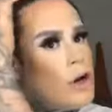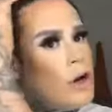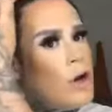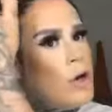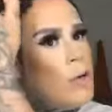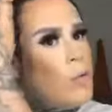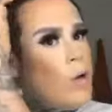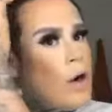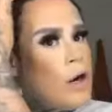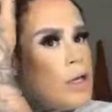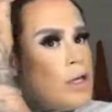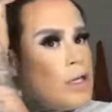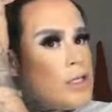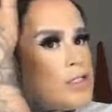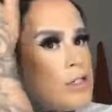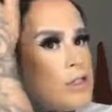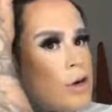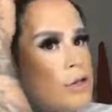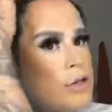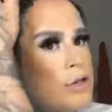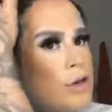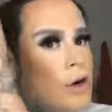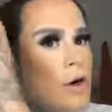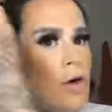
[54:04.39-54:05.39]
are wanting to
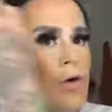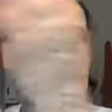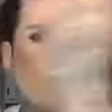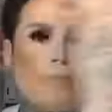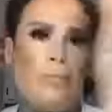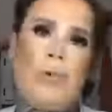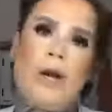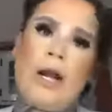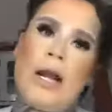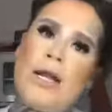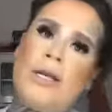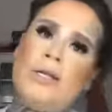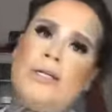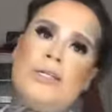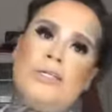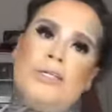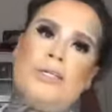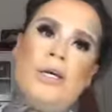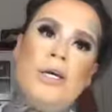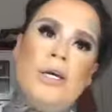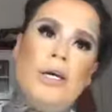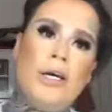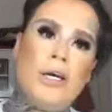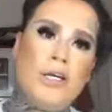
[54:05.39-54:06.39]
start their own brand
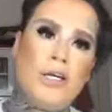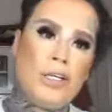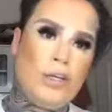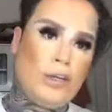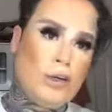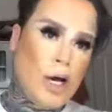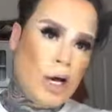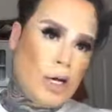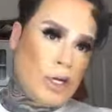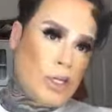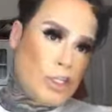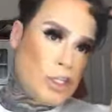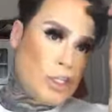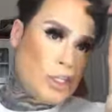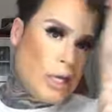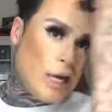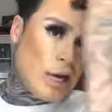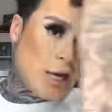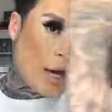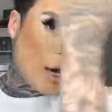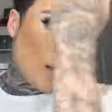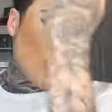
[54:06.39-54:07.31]
is, you got to just get